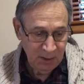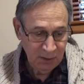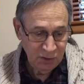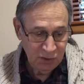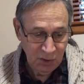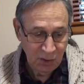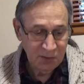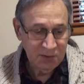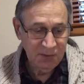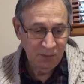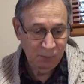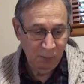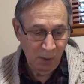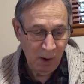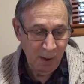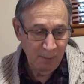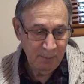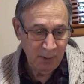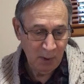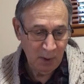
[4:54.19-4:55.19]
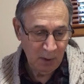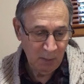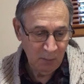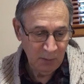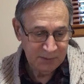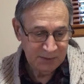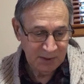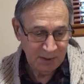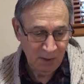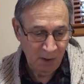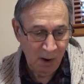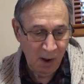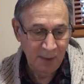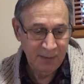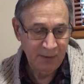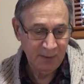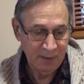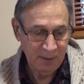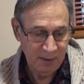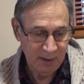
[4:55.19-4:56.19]
Joseph Wambaugh was an
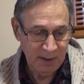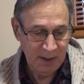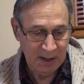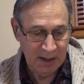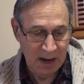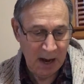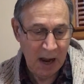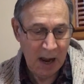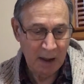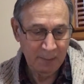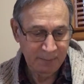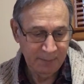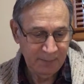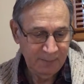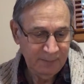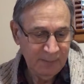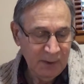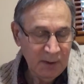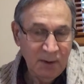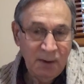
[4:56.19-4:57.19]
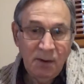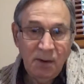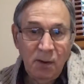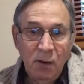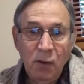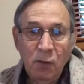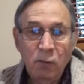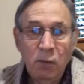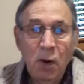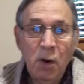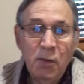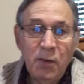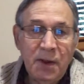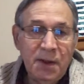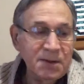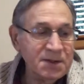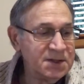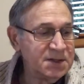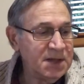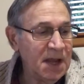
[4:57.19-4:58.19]
author and a cop who wrote
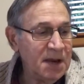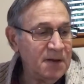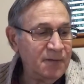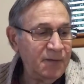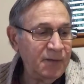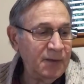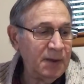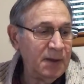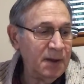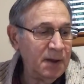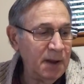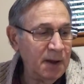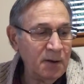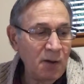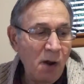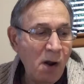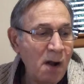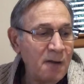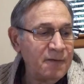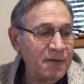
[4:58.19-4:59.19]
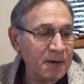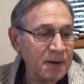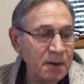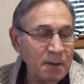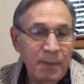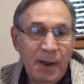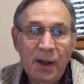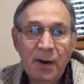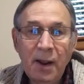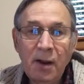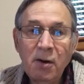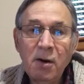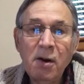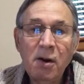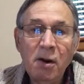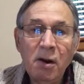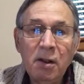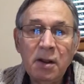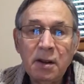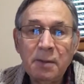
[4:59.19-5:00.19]
insightfully and often about
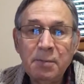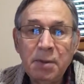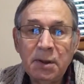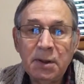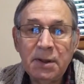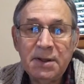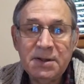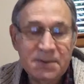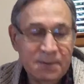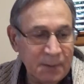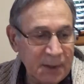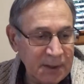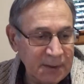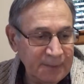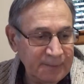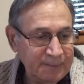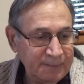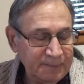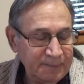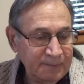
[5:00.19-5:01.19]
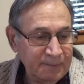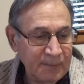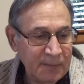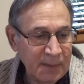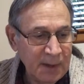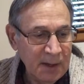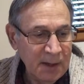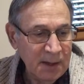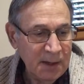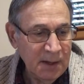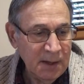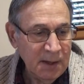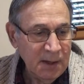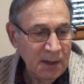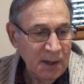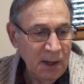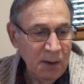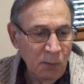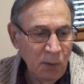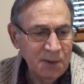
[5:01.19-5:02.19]
alcoholic policemen.
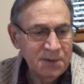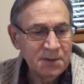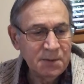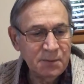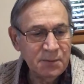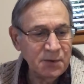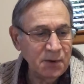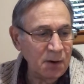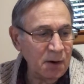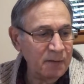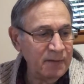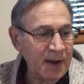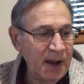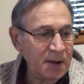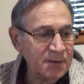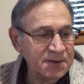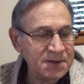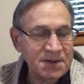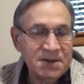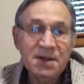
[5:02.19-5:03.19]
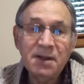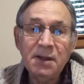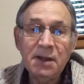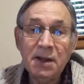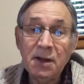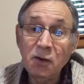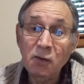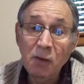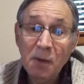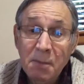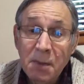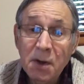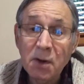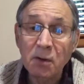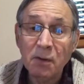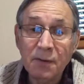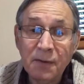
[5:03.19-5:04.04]
He once observed how silly criminal